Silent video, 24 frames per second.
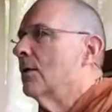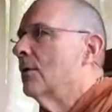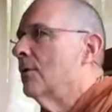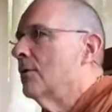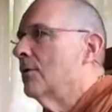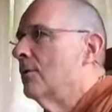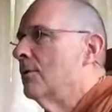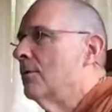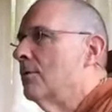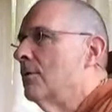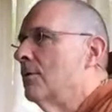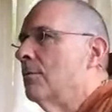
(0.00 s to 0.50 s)

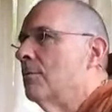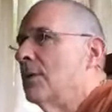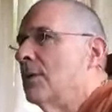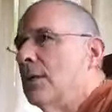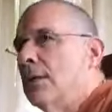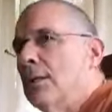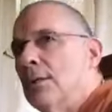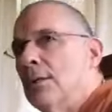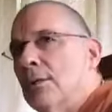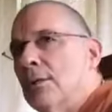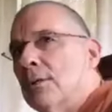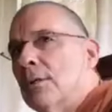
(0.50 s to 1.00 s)
oh, it
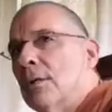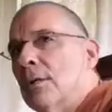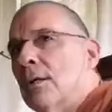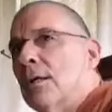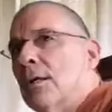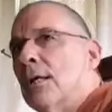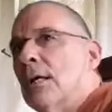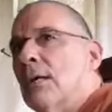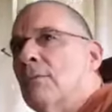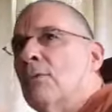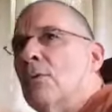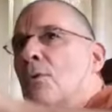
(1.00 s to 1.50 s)
means
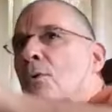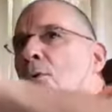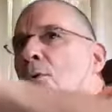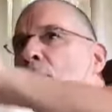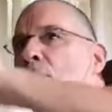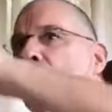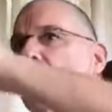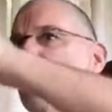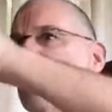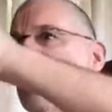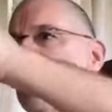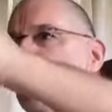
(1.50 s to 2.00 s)
if you
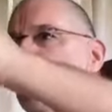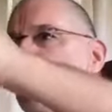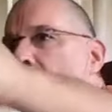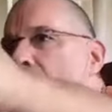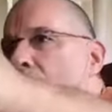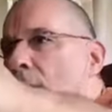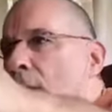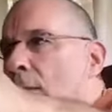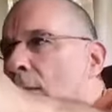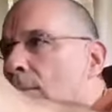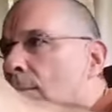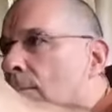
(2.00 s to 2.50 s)
go
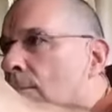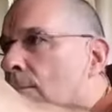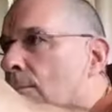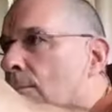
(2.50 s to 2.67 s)
there,